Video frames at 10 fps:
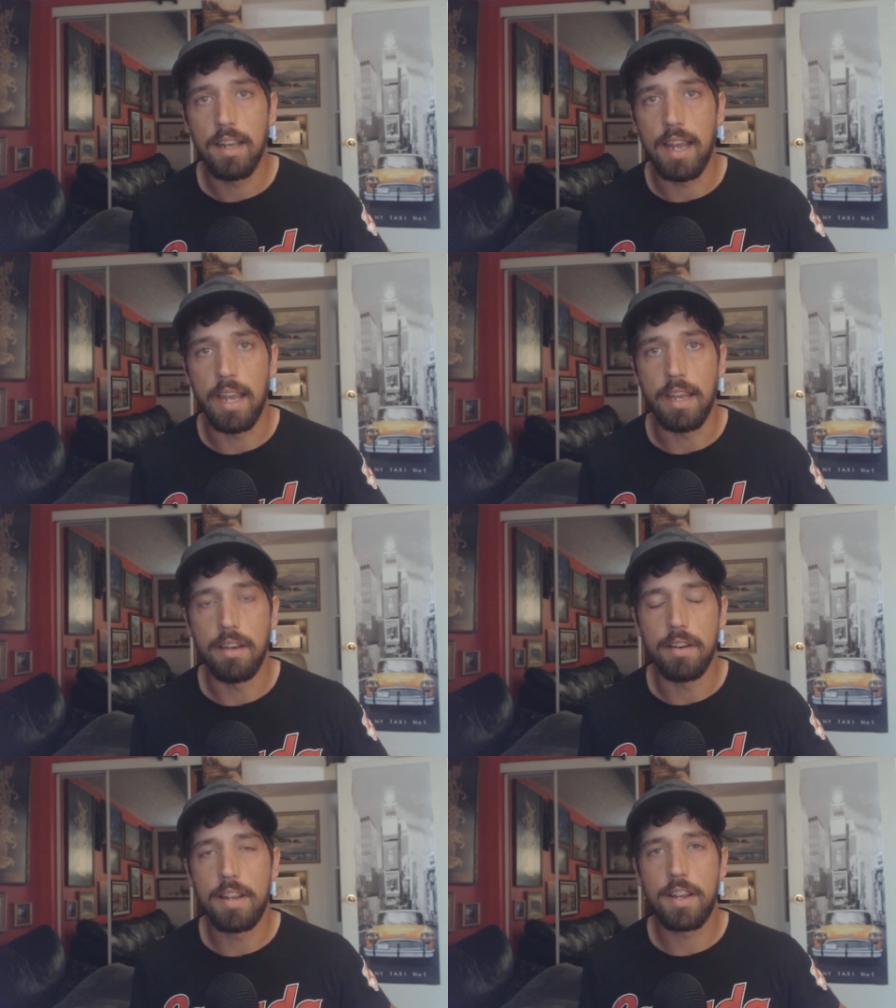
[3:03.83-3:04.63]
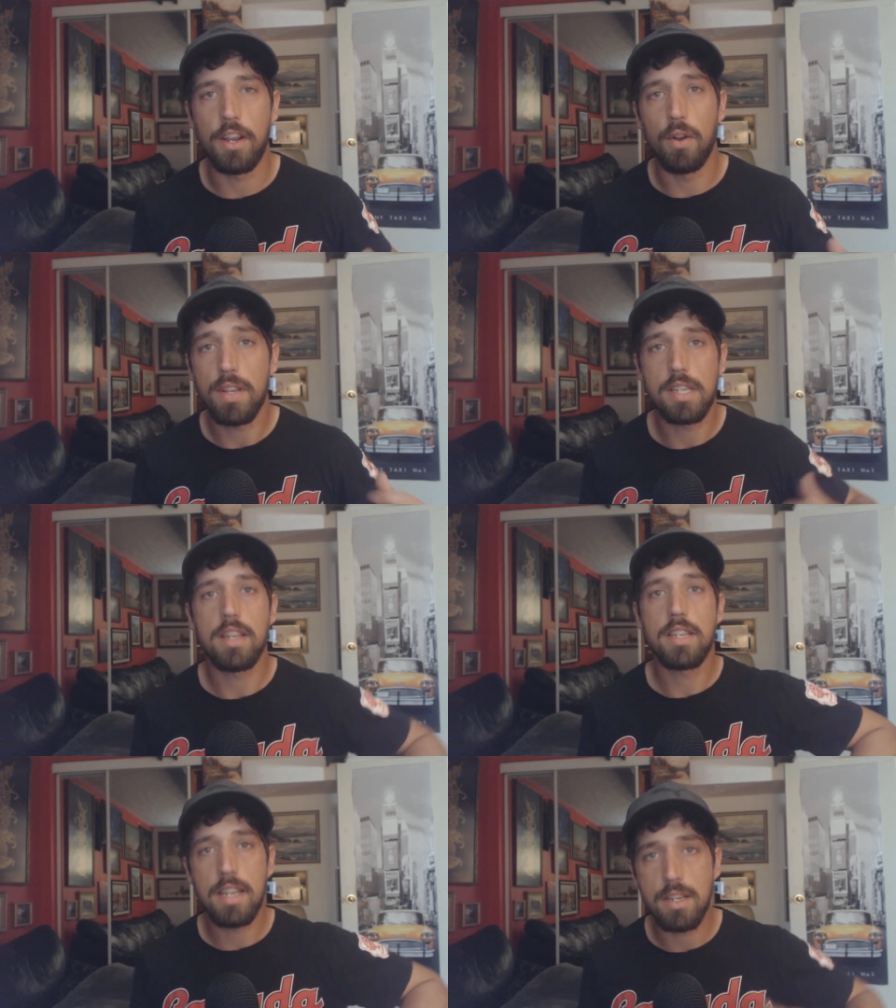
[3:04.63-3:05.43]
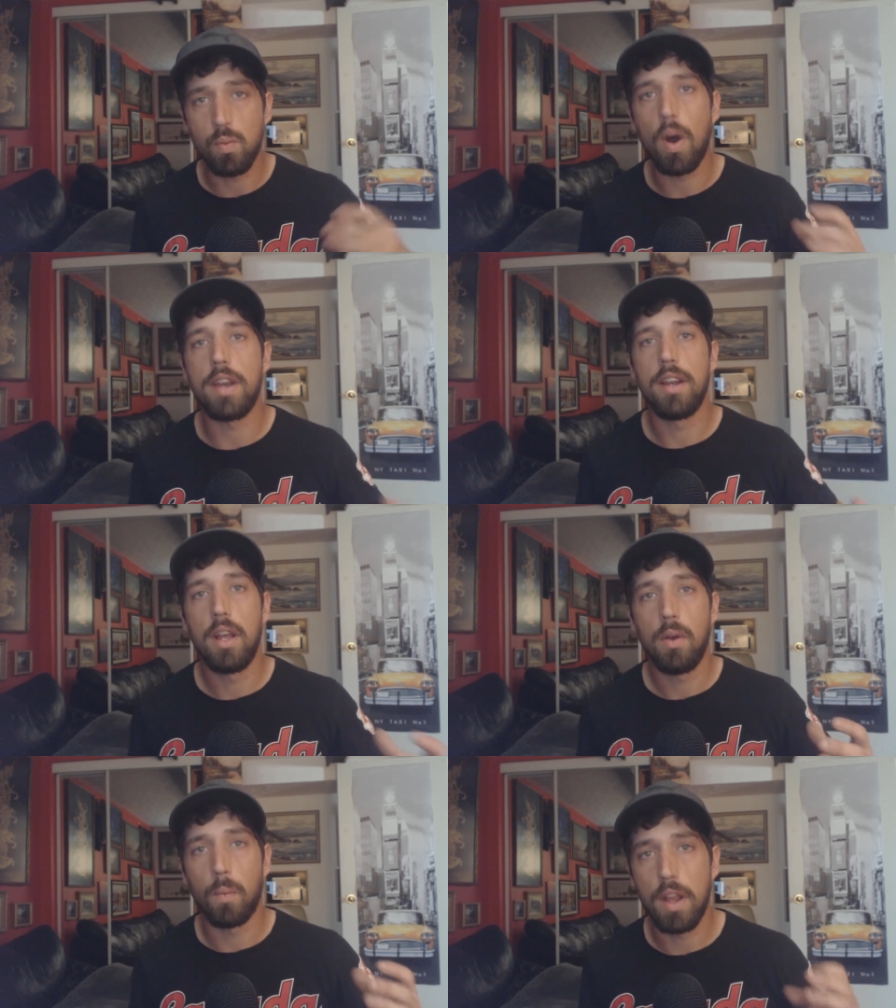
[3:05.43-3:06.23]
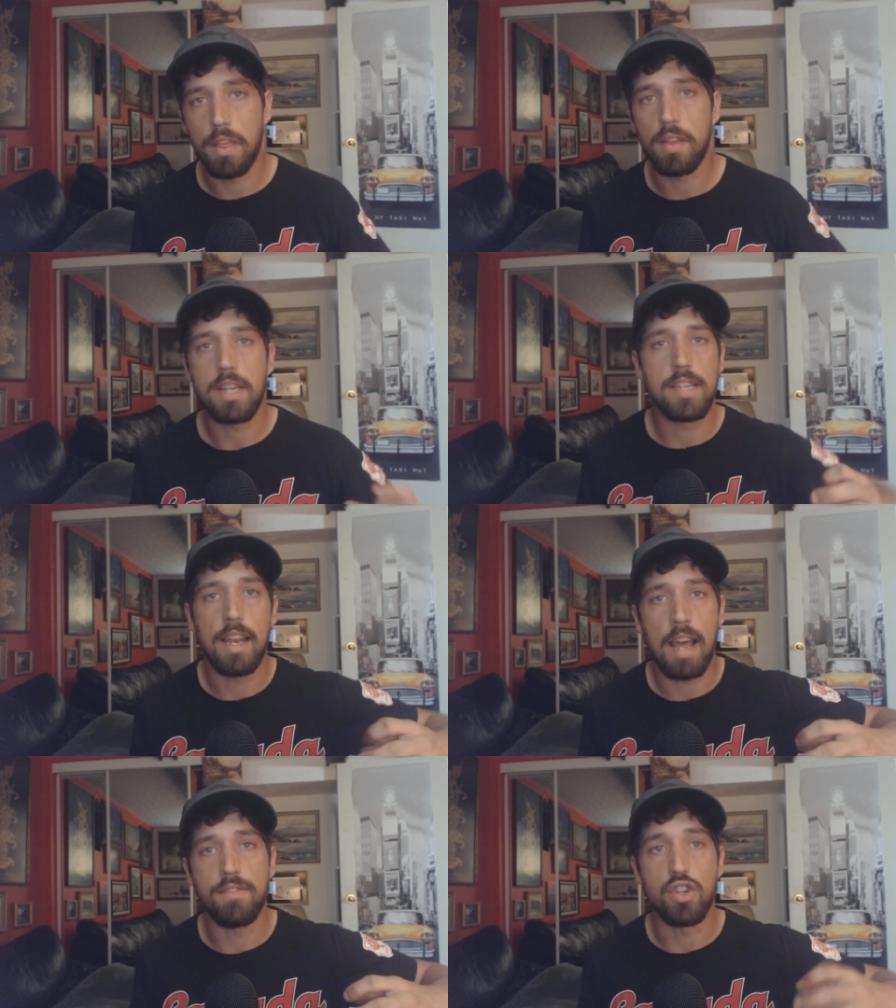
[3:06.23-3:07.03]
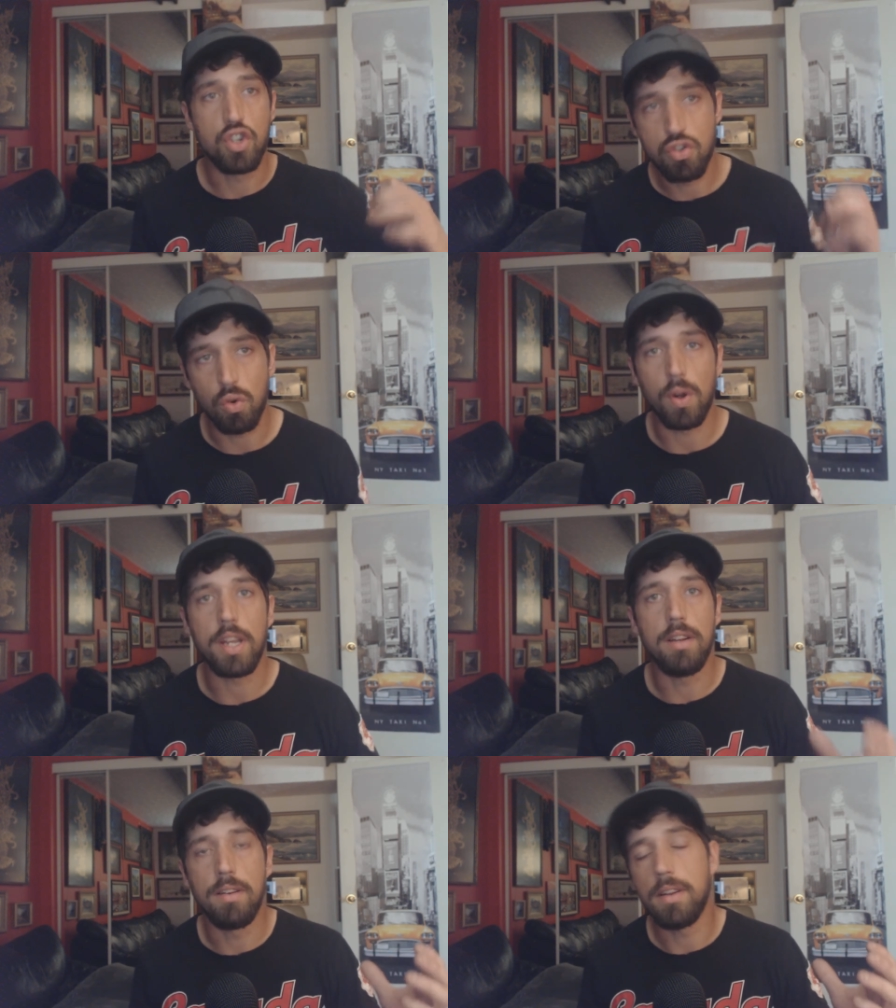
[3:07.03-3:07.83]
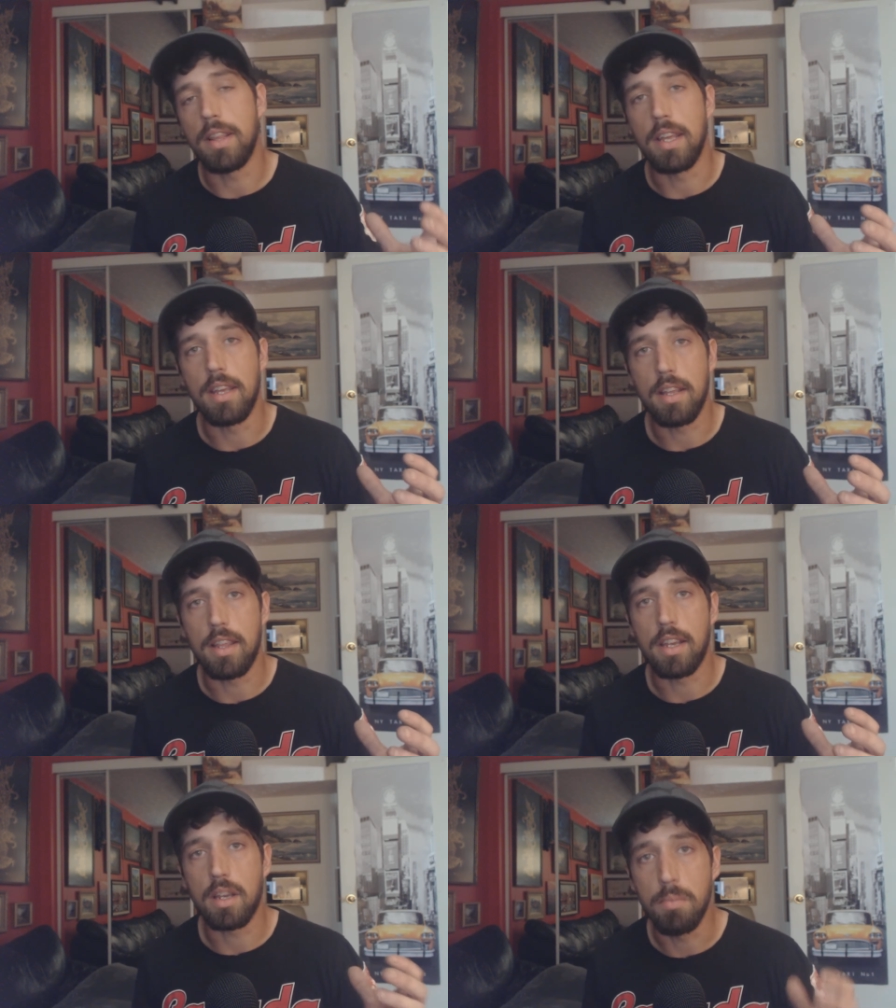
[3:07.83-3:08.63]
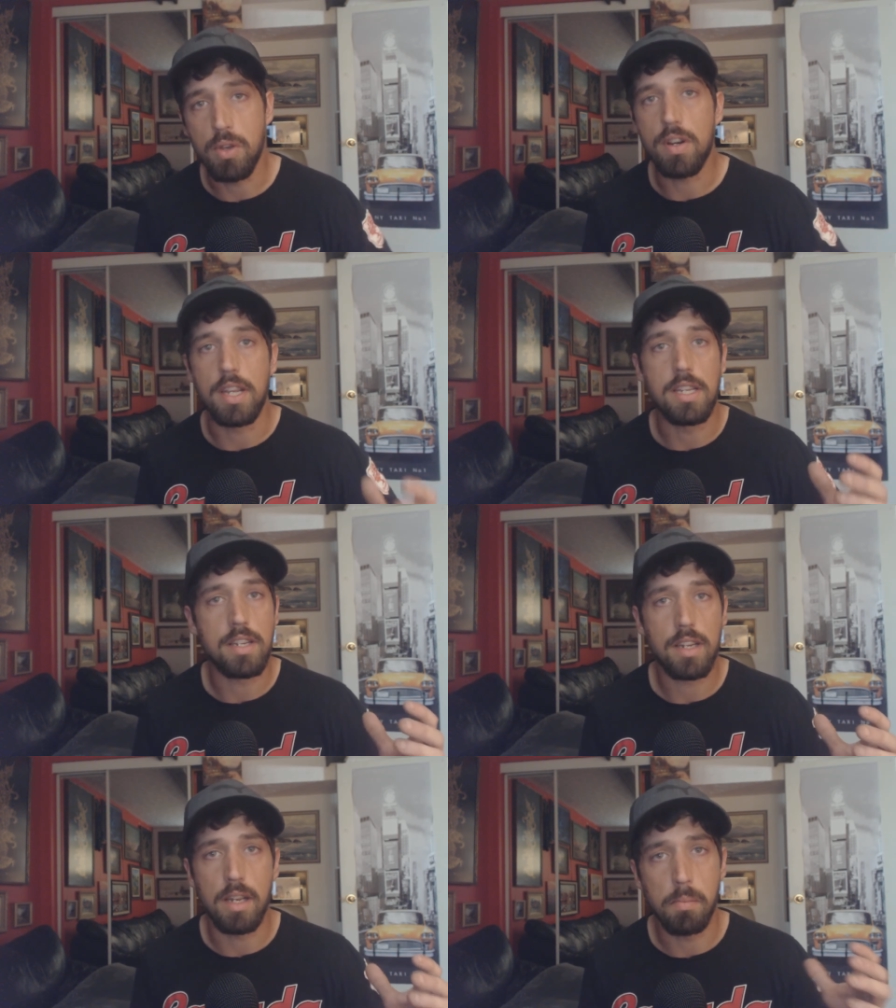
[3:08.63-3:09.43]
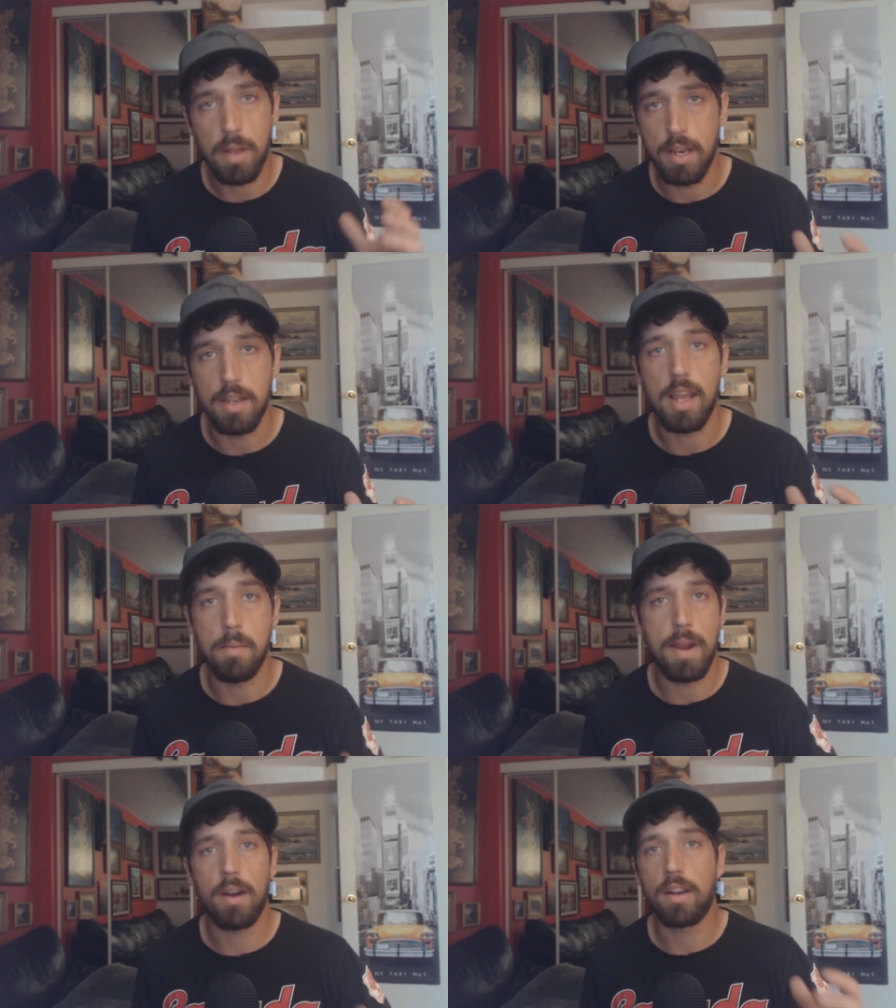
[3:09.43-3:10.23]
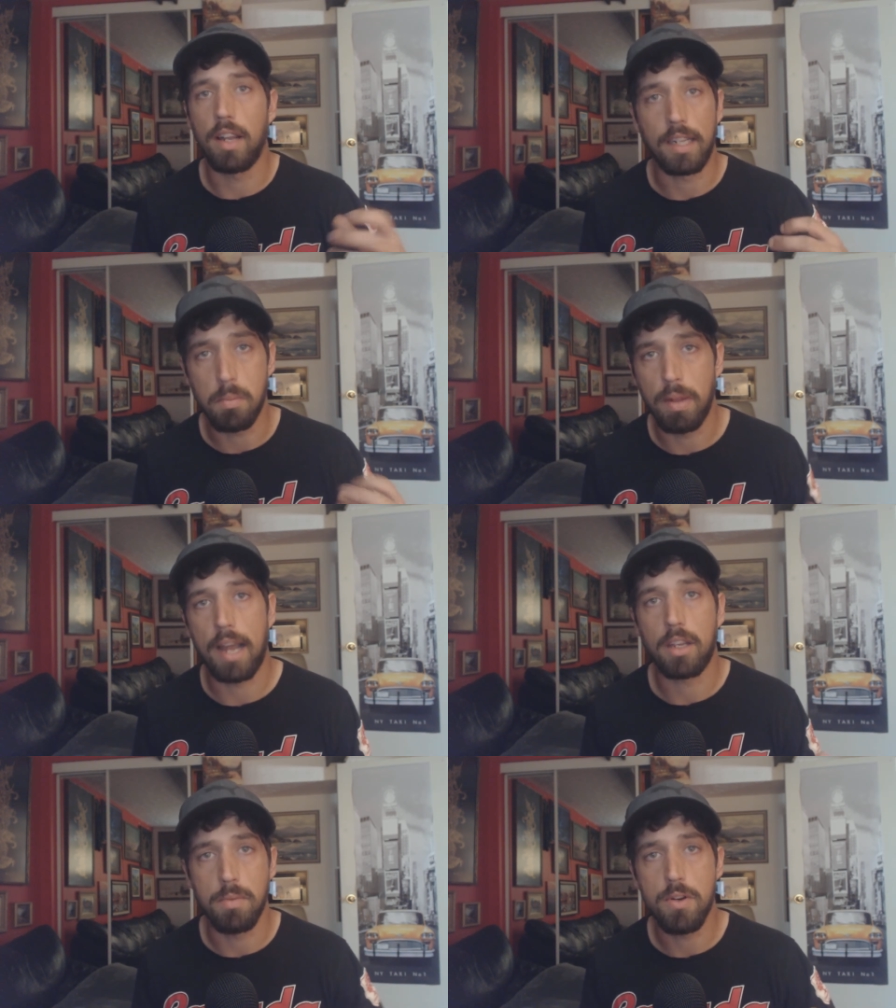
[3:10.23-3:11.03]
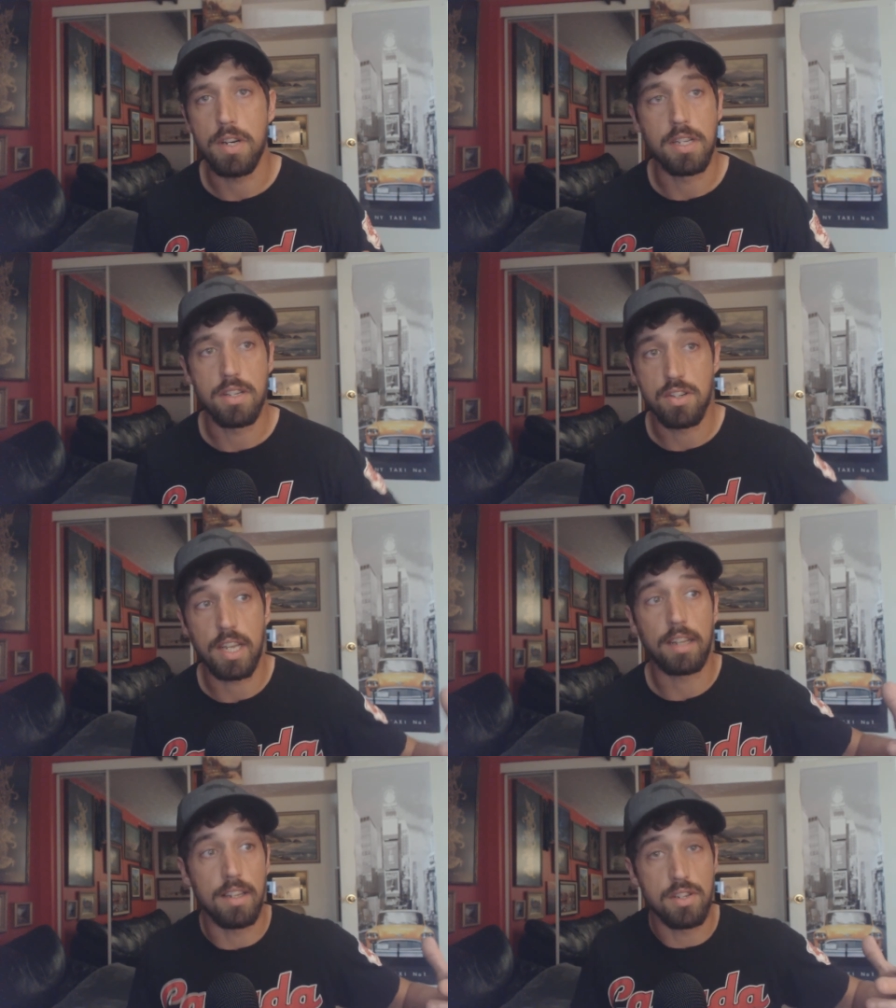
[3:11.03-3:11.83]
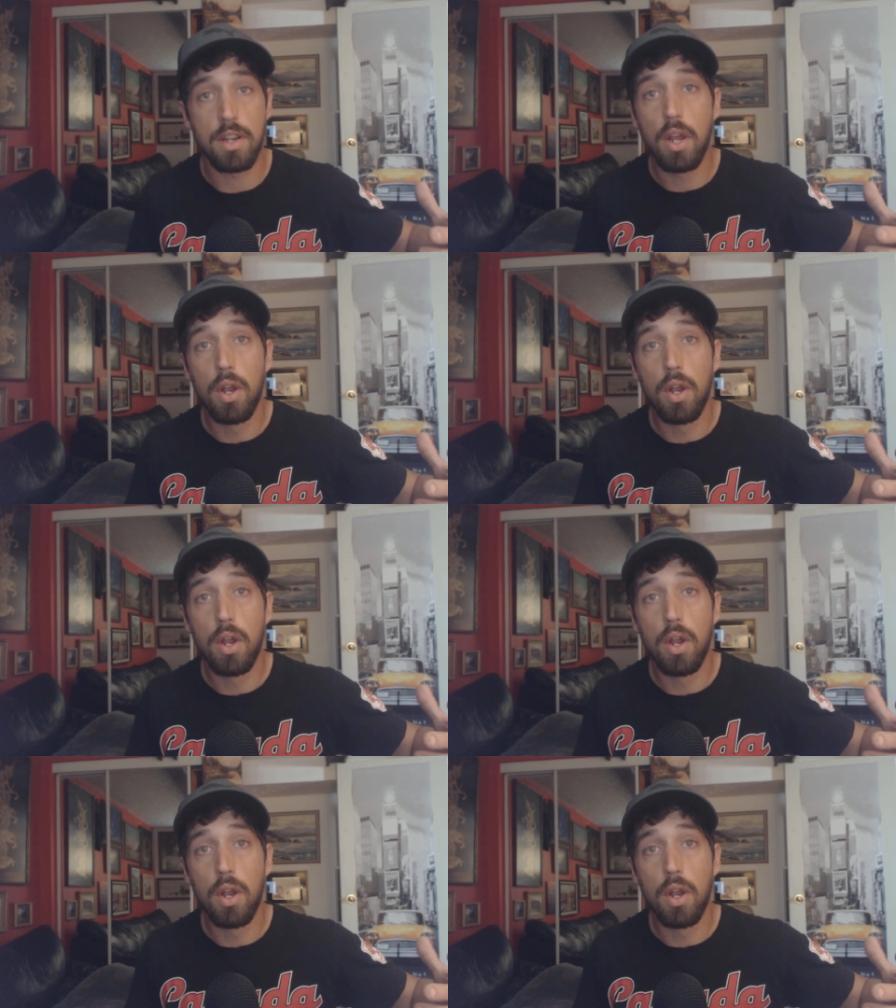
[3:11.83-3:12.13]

and this is what one of the things that have destroyed the communities in America, like the black communities, just like these